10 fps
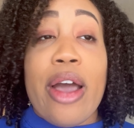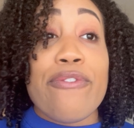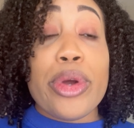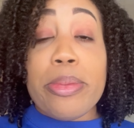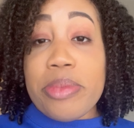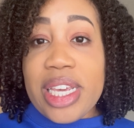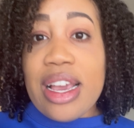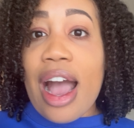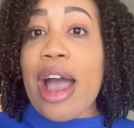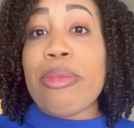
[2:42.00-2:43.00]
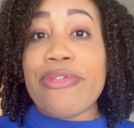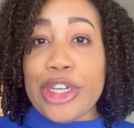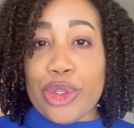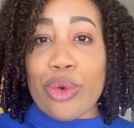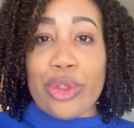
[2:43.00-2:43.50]
For me, I'm a
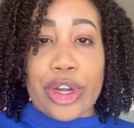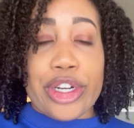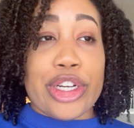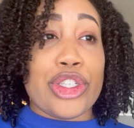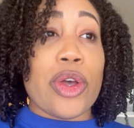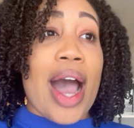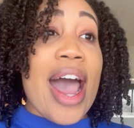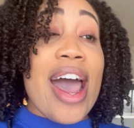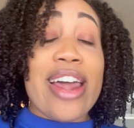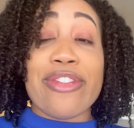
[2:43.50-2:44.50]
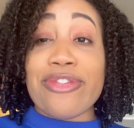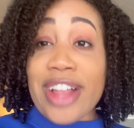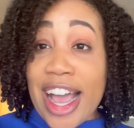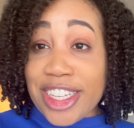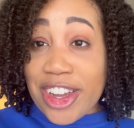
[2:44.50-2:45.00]
visual learner. So I had
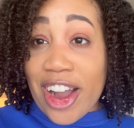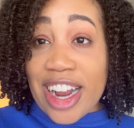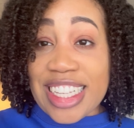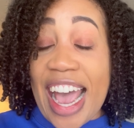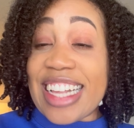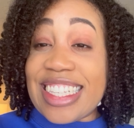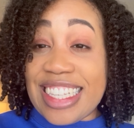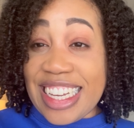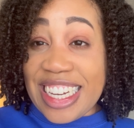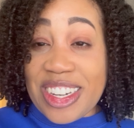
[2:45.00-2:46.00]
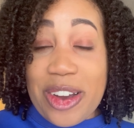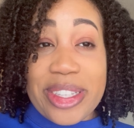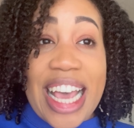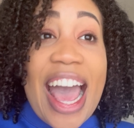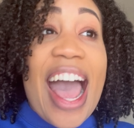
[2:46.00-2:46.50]
flashcards, I had sticky notes.